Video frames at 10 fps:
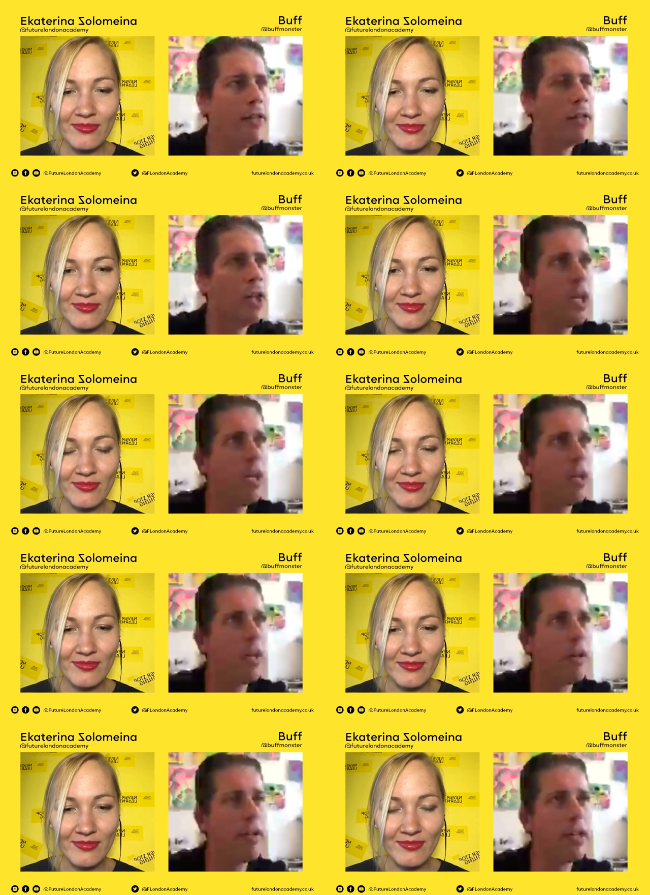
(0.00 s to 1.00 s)
Speaker 1: i
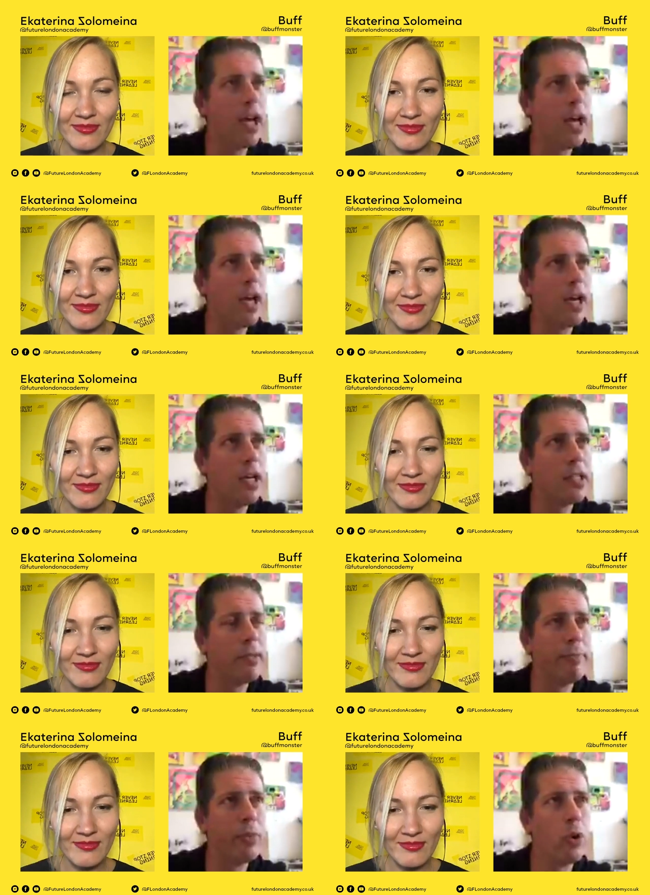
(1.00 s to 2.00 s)
think that
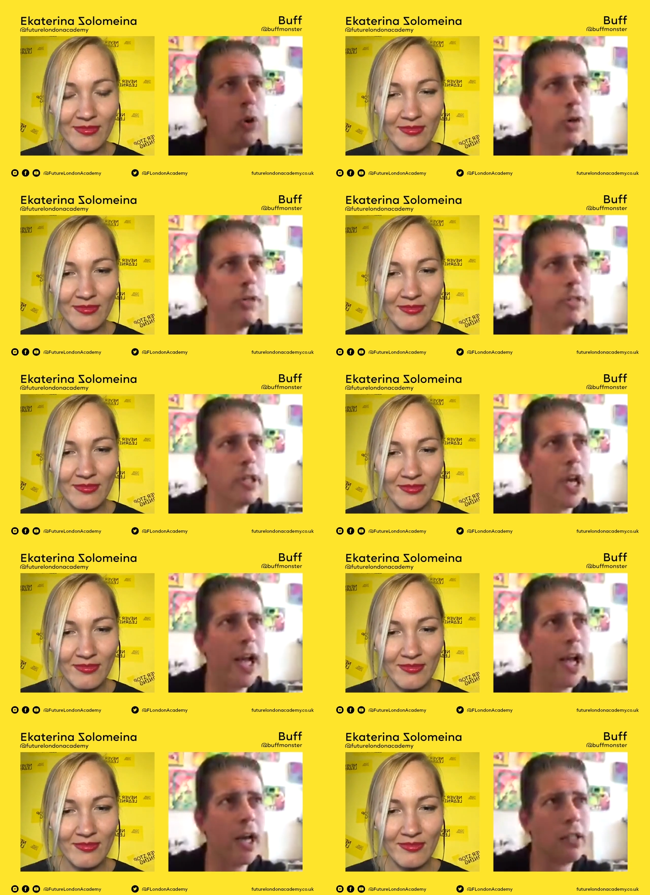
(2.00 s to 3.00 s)
it's important to
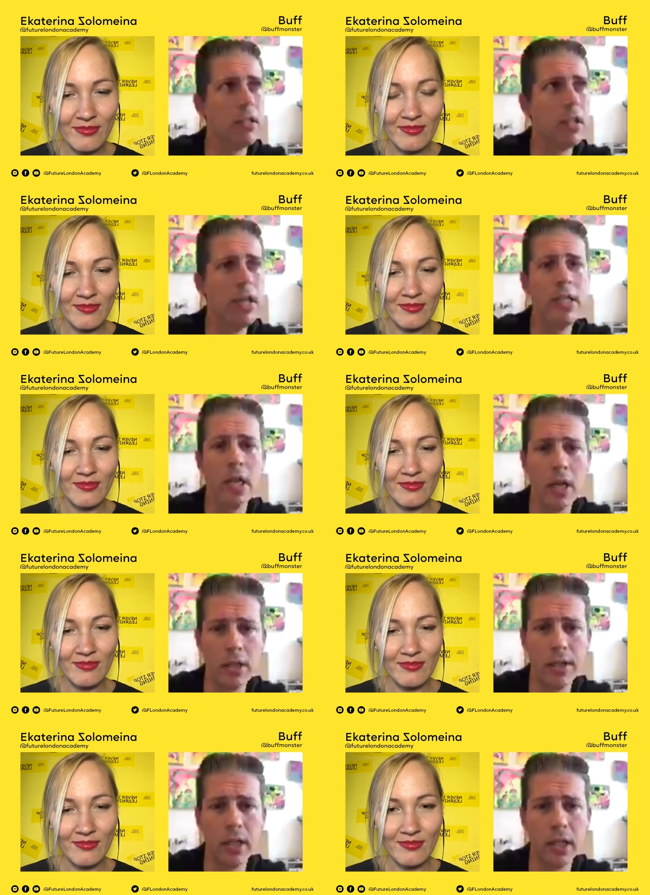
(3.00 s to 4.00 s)
act
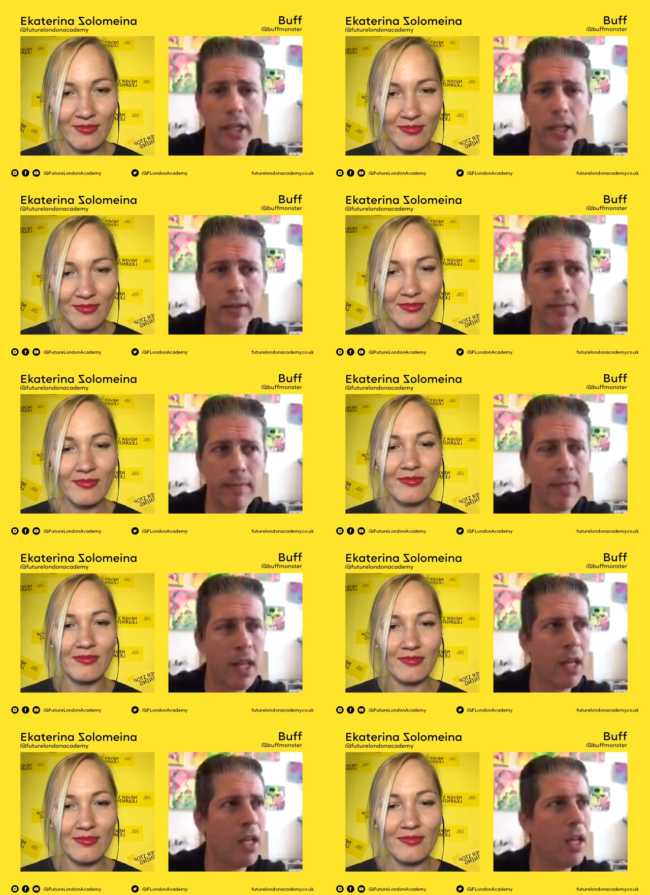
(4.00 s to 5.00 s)
intentionally
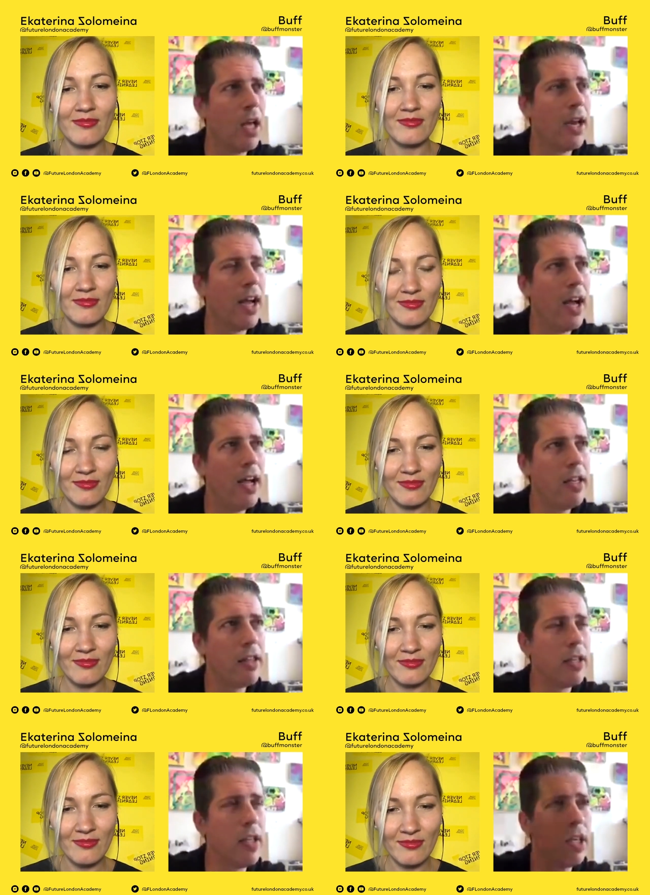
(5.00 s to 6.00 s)
and
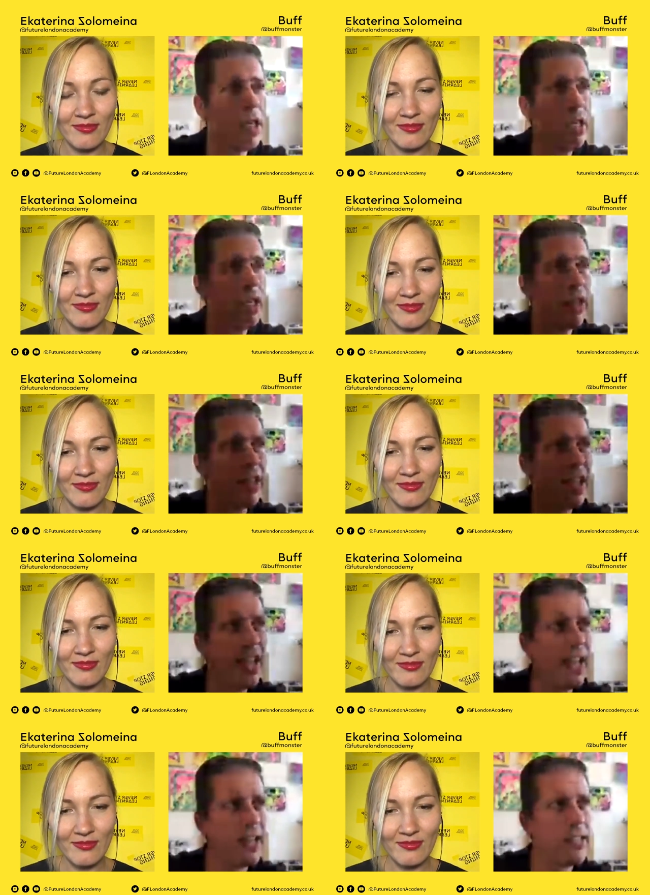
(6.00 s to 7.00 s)
i think
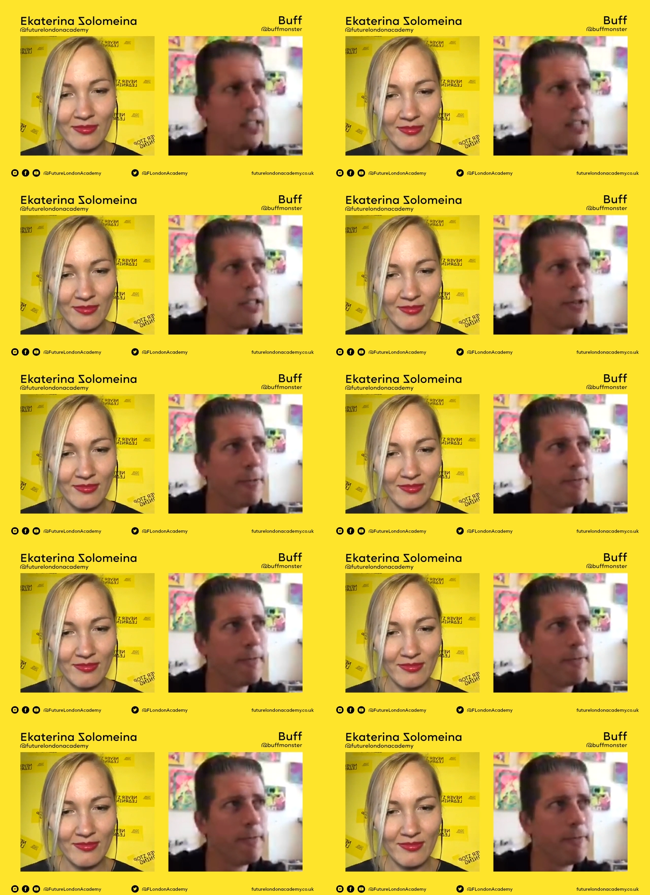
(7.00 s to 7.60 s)
that